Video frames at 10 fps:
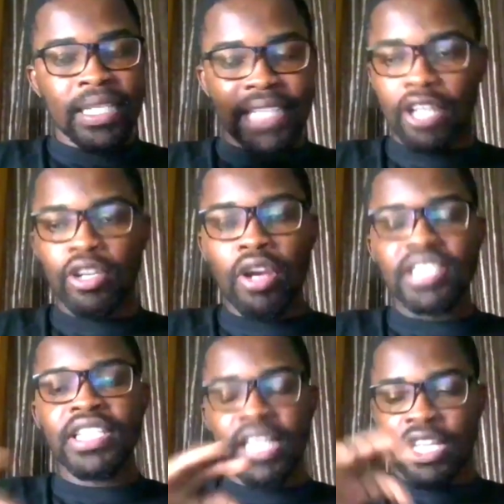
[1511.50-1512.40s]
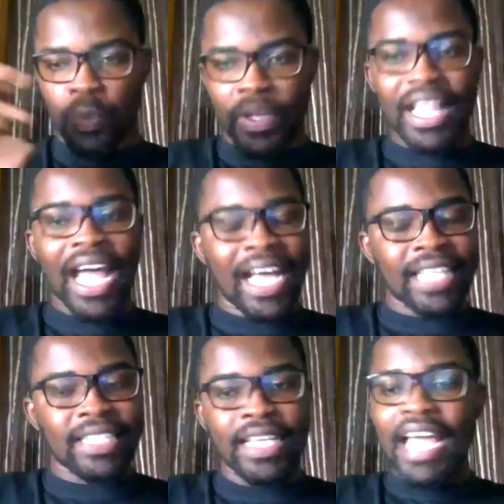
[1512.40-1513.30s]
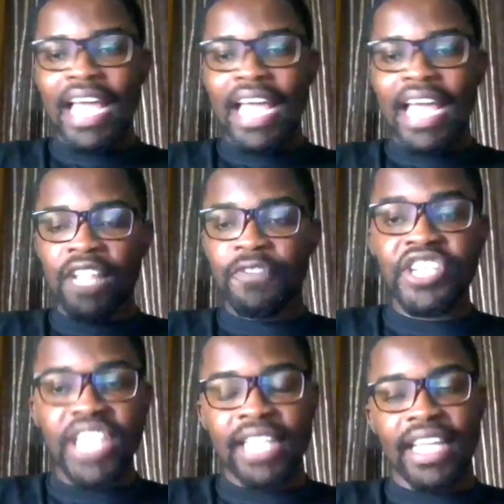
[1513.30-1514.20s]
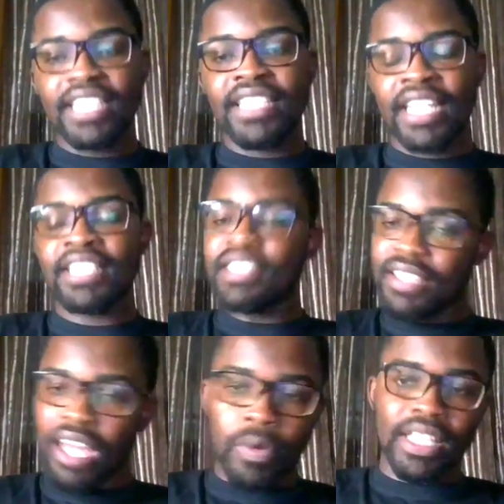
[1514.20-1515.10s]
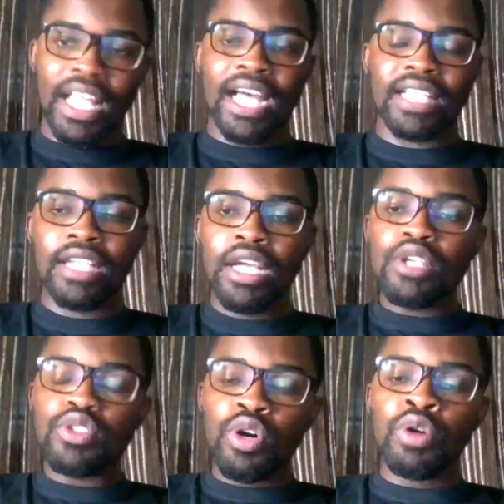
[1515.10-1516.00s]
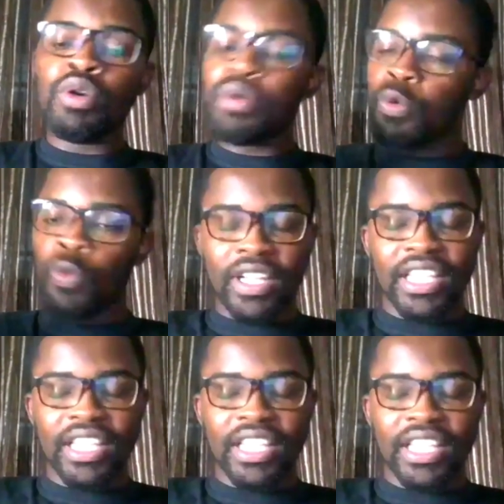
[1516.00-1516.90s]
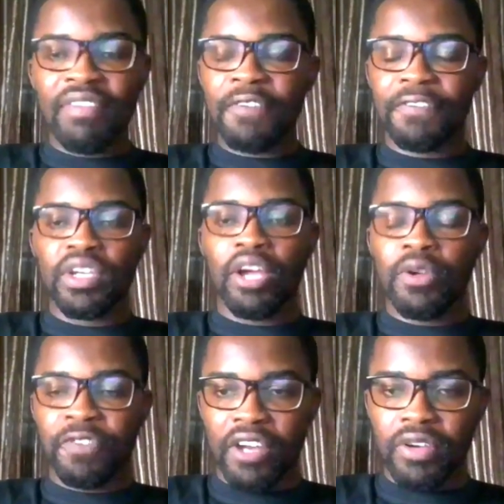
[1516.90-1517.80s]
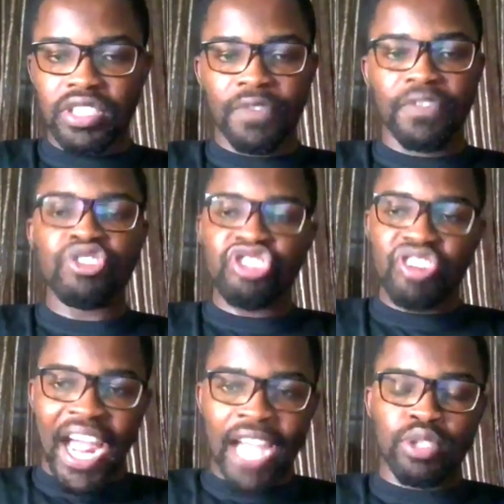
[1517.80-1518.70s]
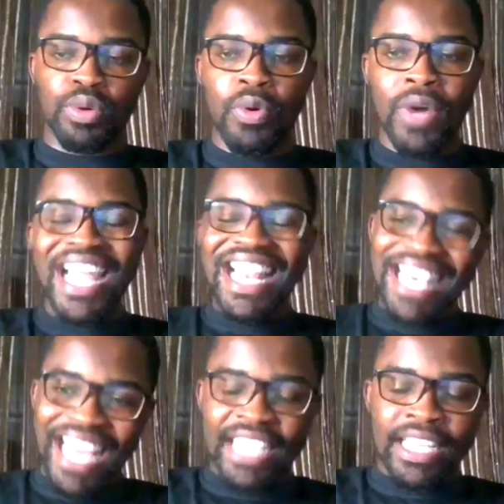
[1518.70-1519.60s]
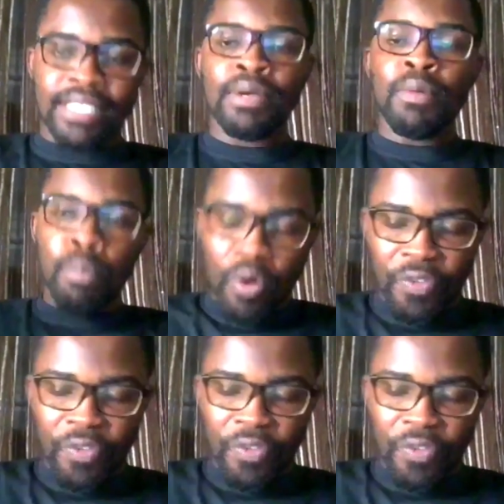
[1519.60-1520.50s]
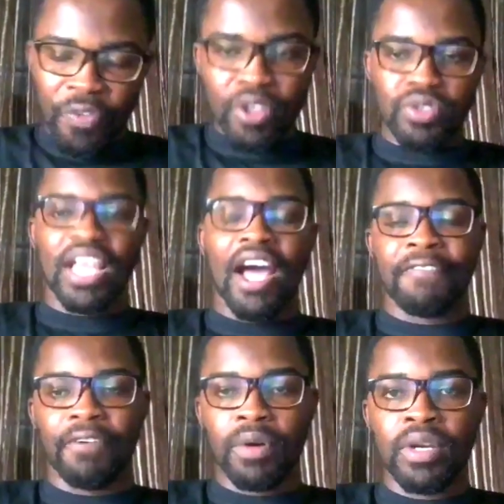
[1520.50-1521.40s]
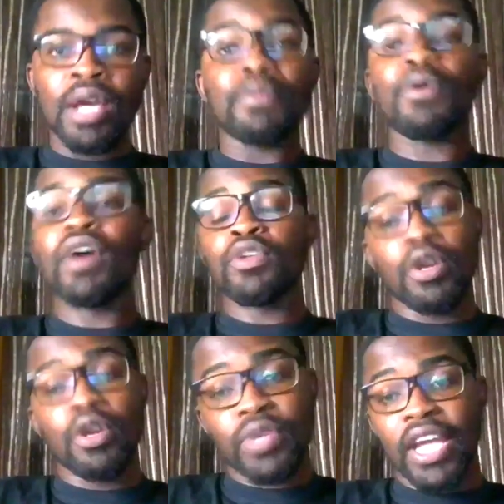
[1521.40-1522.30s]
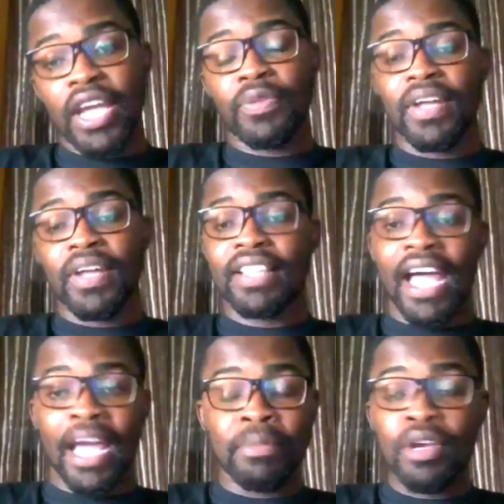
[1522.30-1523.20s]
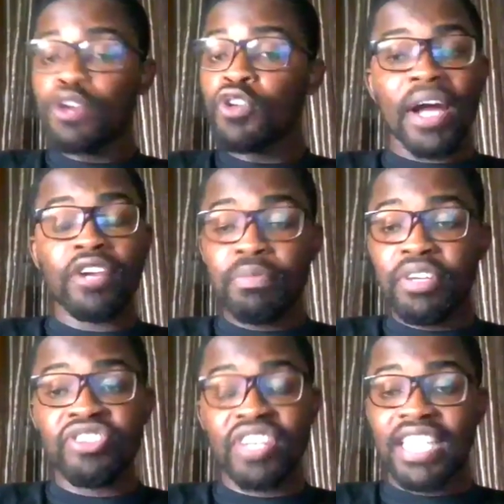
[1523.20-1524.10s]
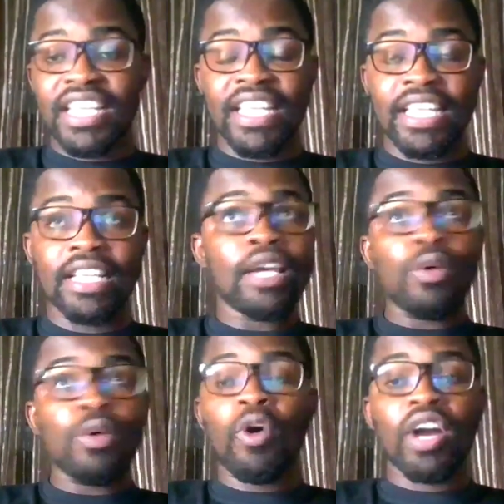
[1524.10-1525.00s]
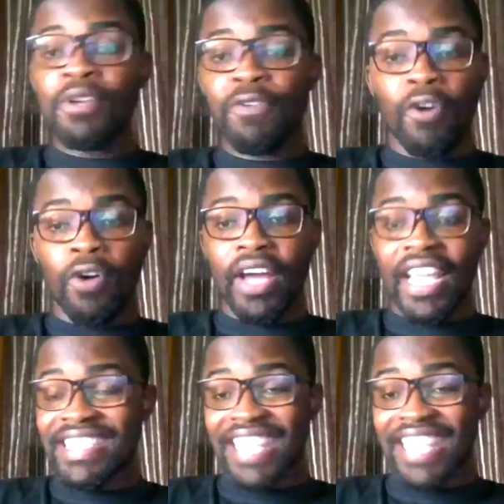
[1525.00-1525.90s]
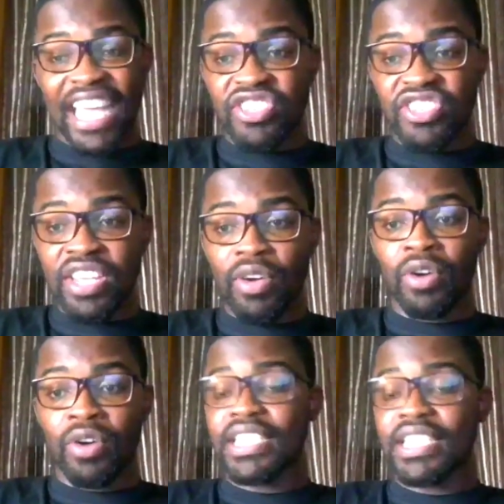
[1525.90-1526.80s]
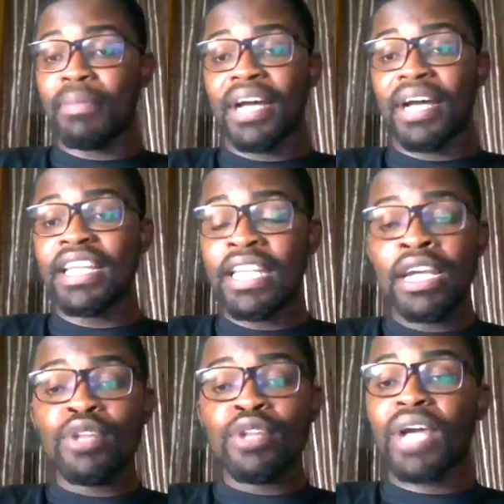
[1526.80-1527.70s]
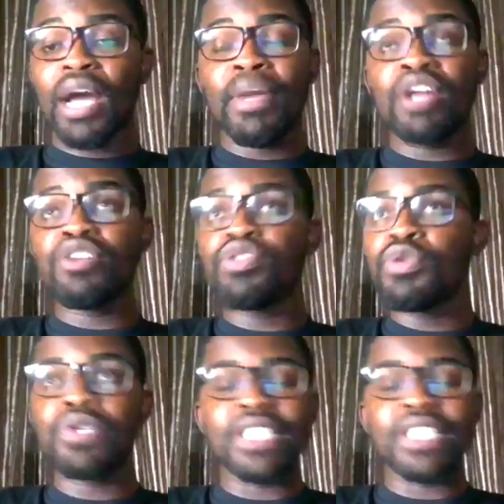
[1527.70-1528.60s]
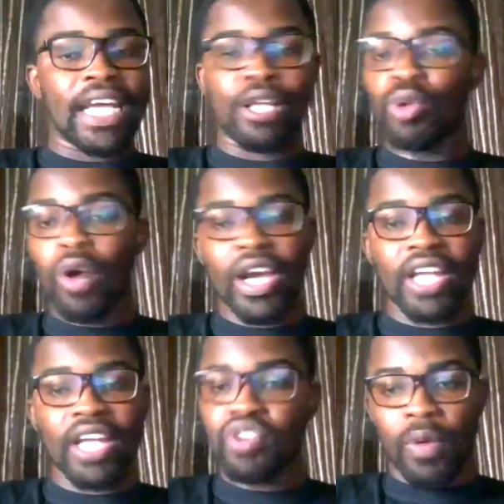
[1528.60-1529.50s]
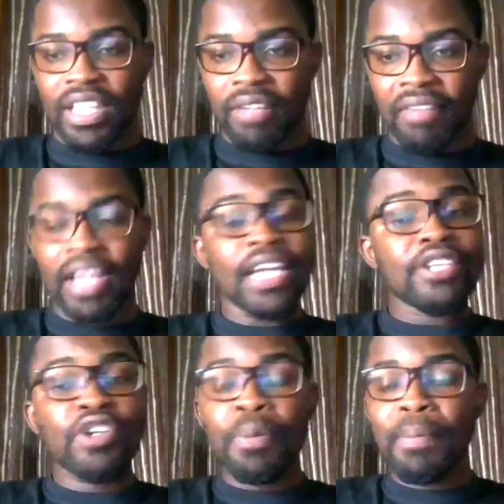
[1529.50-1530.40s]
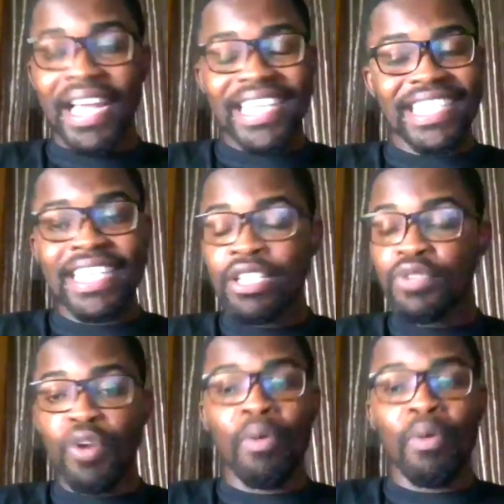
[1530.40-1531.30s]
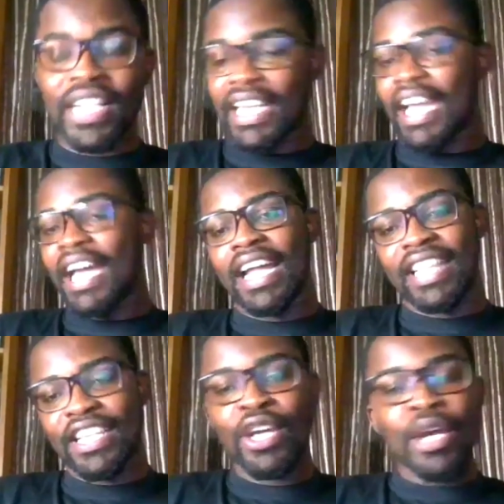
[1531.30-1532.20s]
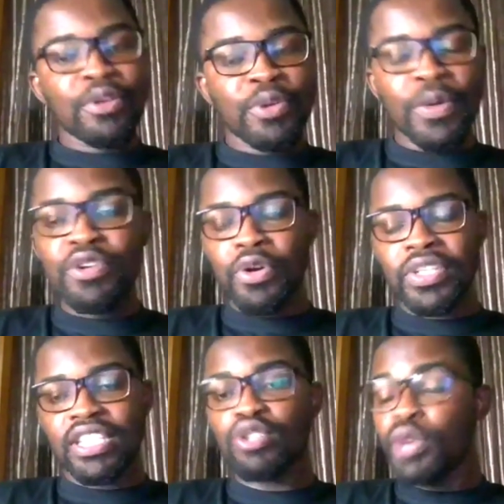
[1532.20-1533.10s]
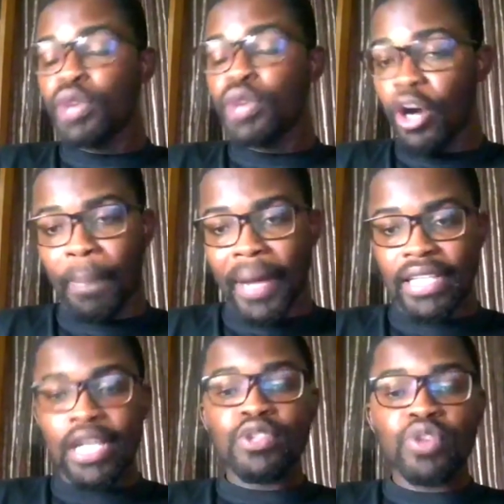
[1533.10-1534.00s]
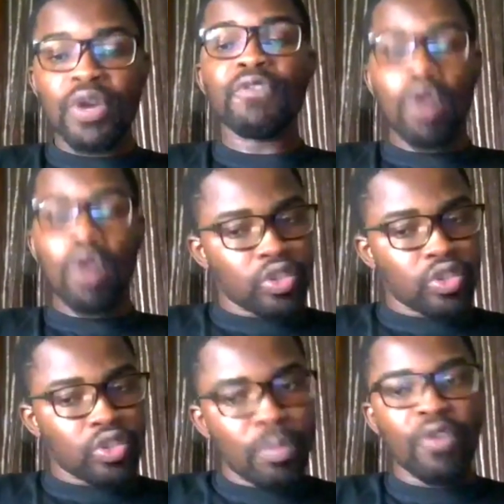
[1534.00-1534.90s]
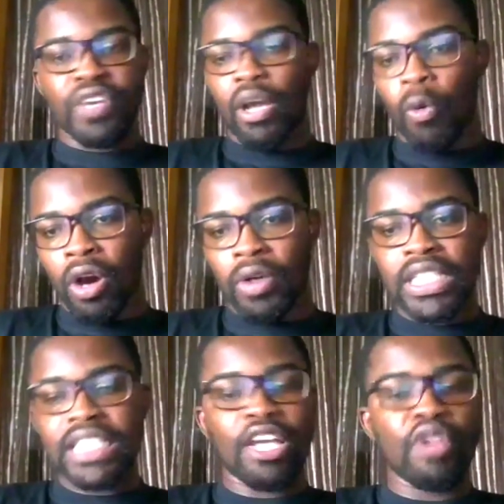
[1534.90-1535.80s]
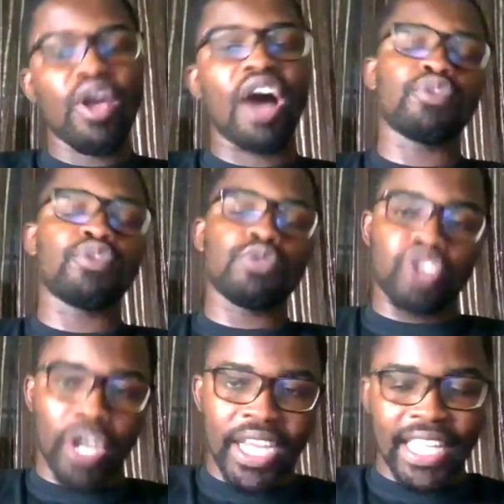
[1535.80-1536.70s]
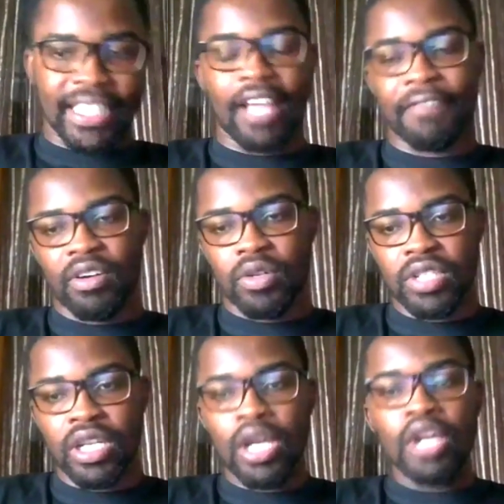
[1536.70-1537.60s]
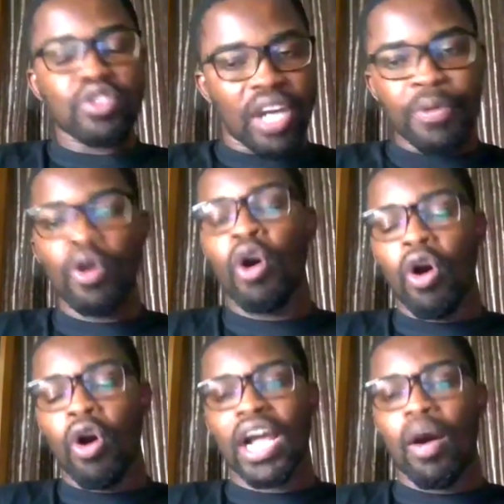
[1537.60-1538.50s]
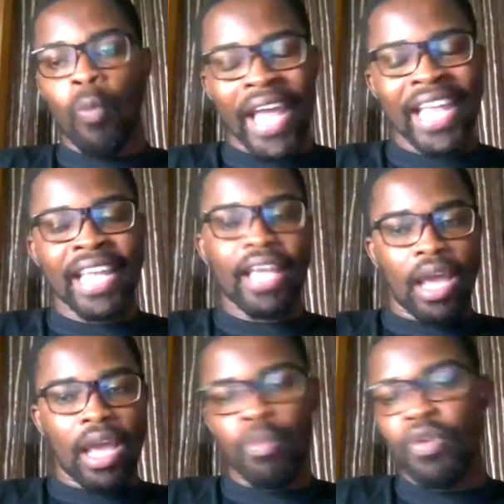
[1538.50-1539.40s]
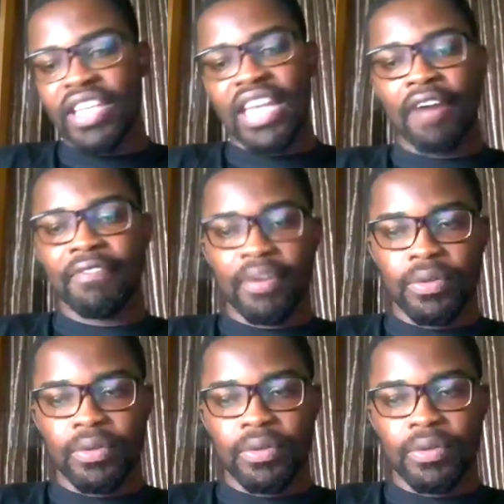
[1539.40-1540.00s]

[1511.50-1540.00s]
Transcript: Technology is with us. Artificial intelligence is now with us. So whatever field that you find yourself in, try to learn it, move into that field, because it's going to get to a time nobody will be interested in calling for a secretary or somebody to come and do the talkings or whatever. There will be machines, robots, and other things doing those things to help us. So if you want to move with the world, then you have to join the tech field so that we all can work and move in that field.